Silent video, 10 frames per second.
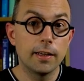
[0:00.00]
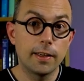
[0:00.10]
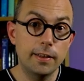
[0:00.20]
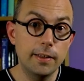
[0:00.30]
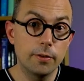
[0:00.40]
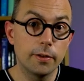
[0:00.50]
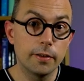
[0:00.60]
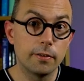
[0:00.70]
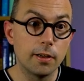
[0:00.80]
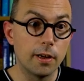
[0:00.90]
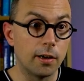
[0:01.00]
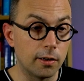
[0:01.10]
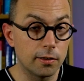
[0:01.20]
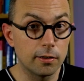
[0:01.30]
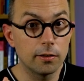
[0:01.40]
categories
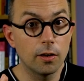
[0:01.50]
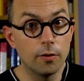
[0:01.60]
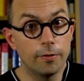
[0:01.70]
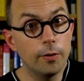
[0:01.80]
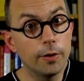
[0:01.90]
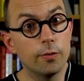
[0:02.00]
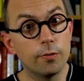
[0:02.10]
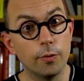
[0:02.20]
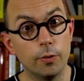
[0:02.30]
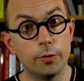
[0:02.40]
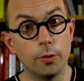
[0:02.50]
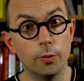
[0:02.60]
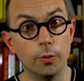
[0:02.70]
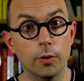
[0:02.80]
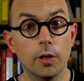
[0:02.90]
are a very useful
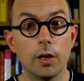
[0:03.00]
tool